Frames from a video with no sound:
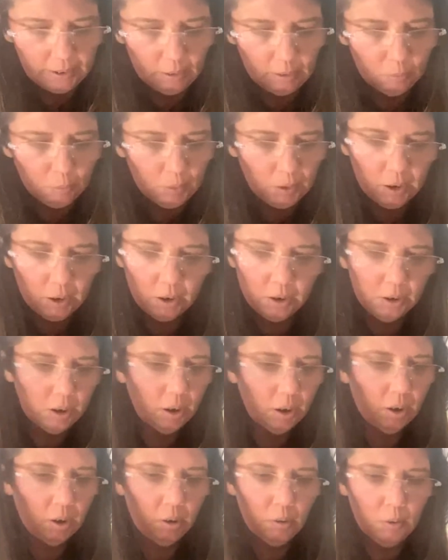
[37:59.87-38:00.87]
want to
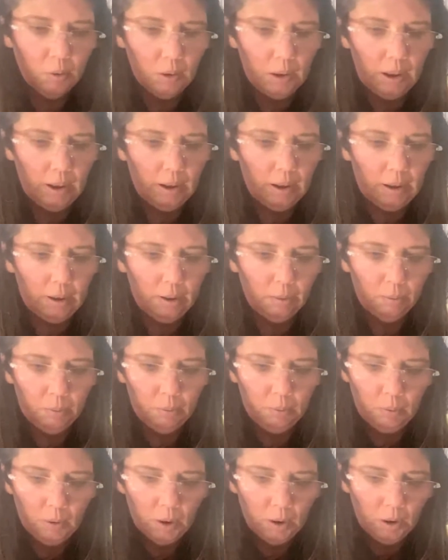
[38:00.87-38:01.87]
know
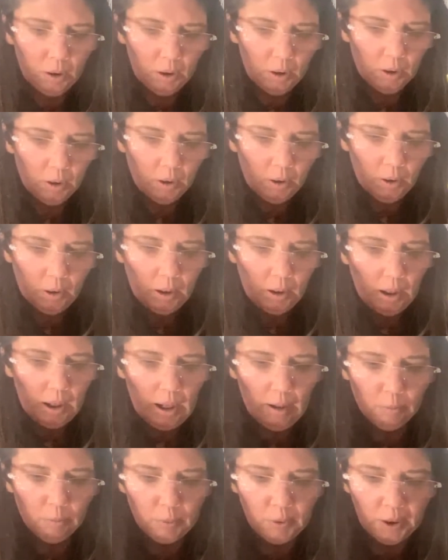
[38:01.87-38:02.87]
if
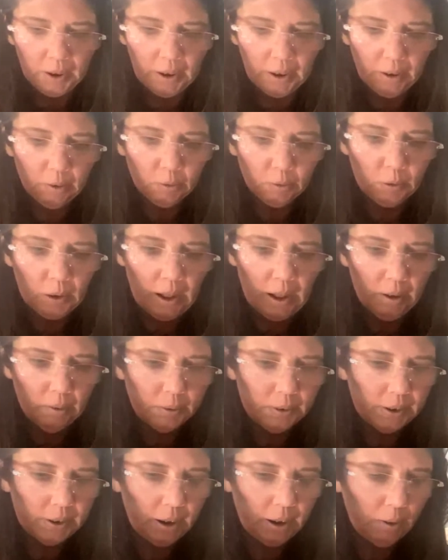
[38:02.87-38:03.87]
everything
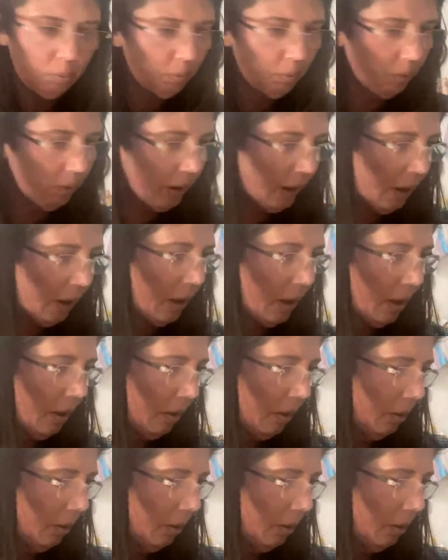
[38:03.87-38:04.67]
arrives safely. And